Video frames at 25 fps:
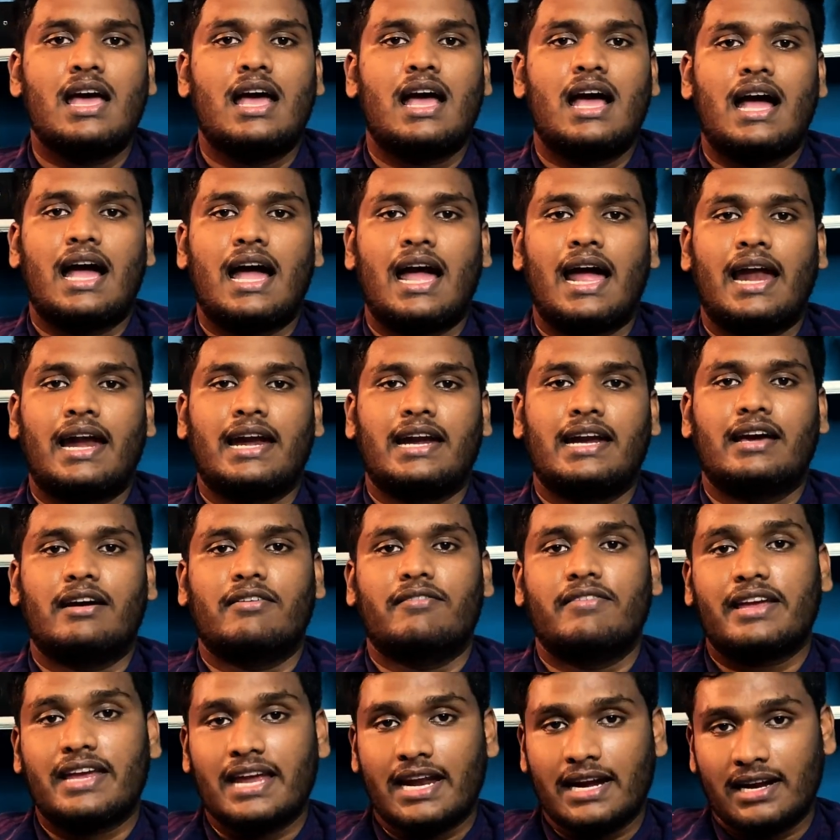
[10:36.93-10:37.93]
And we
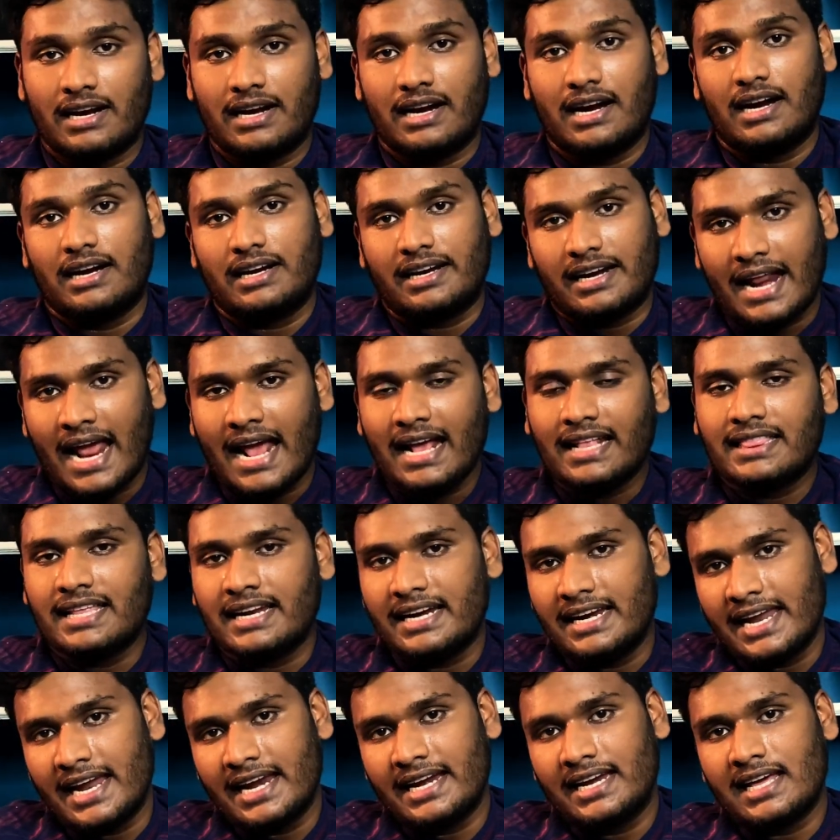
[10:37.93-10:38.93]
can track the
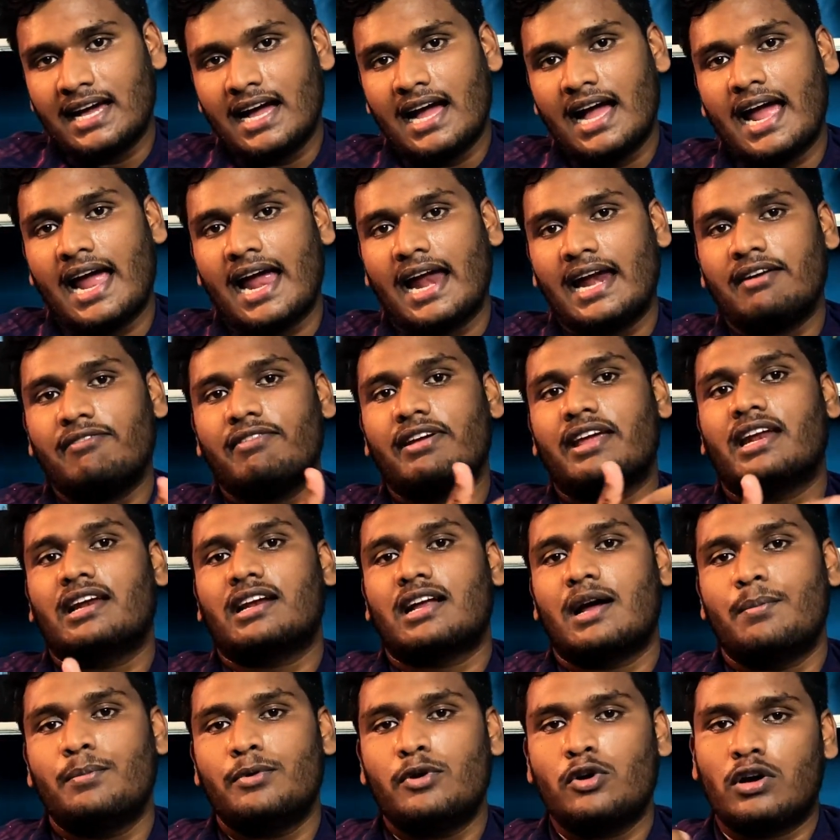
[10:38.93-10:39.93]
data and we can
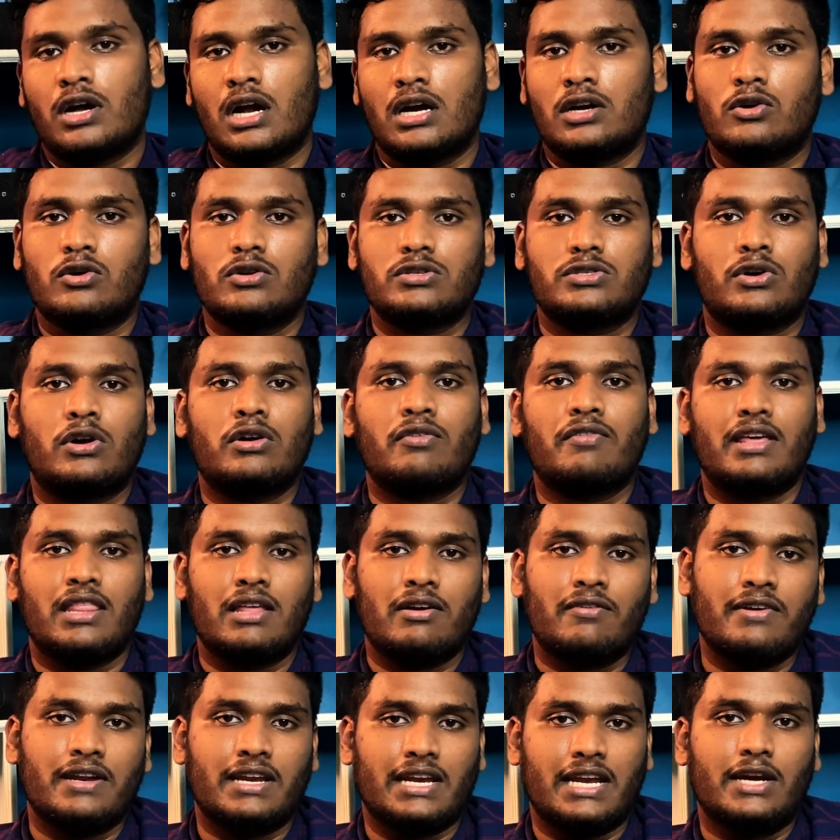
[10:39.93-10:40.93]
come to a conclusion on whether
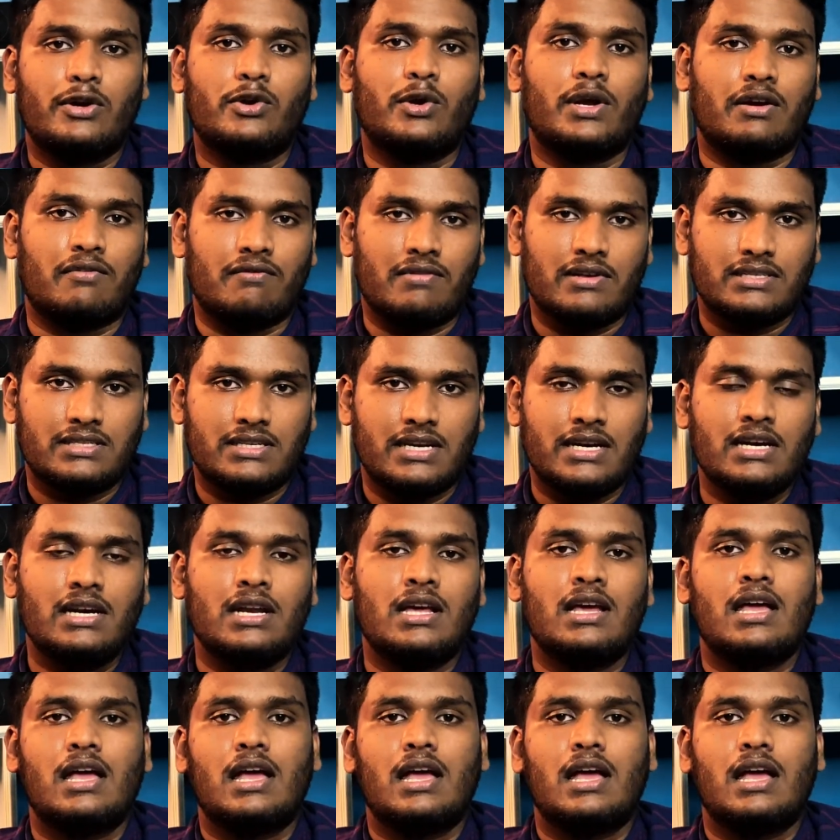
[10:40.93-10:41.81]
we need to invest in